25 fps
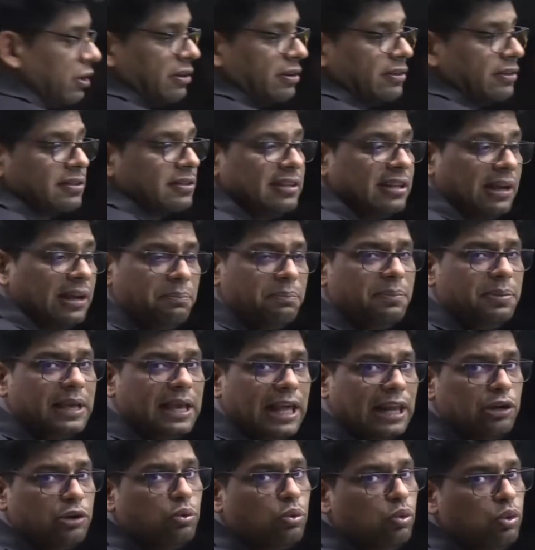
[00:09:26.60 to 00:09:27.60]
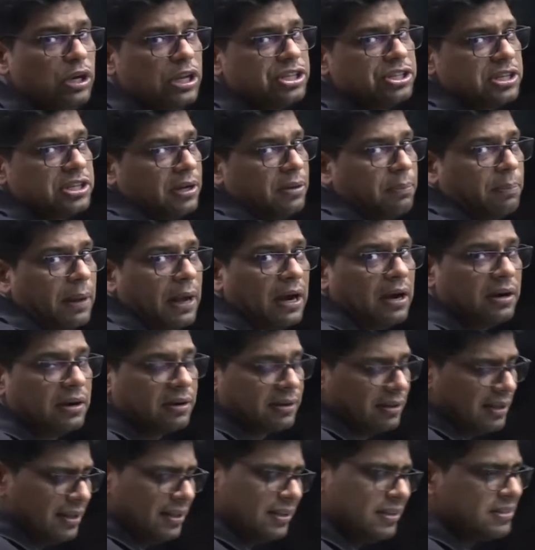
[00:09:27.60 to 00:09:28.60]
some calculation part.
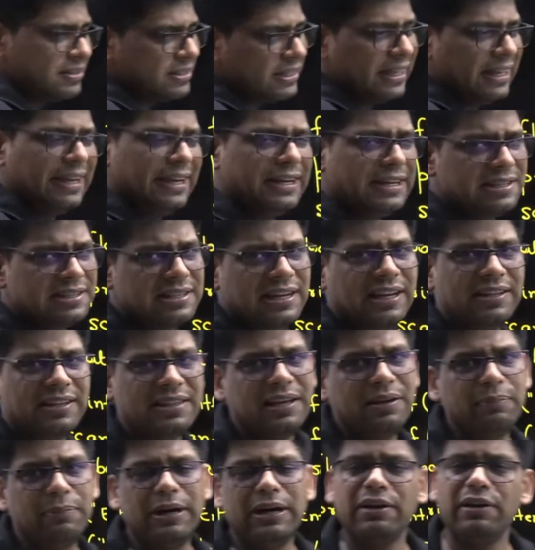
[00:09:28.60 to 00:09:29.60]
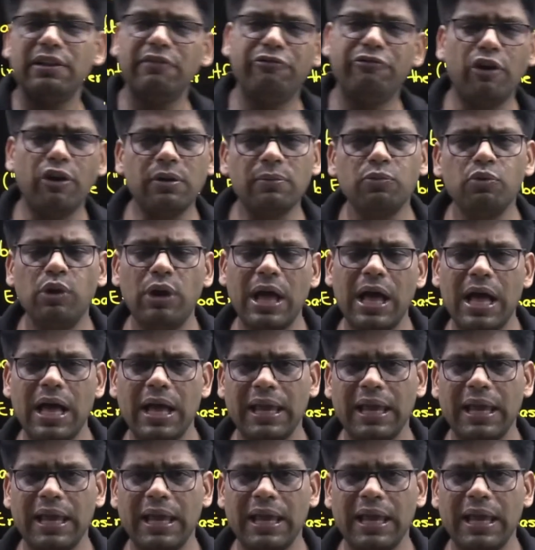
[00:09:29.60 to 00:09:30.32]
Sir, it is nothing but the formula: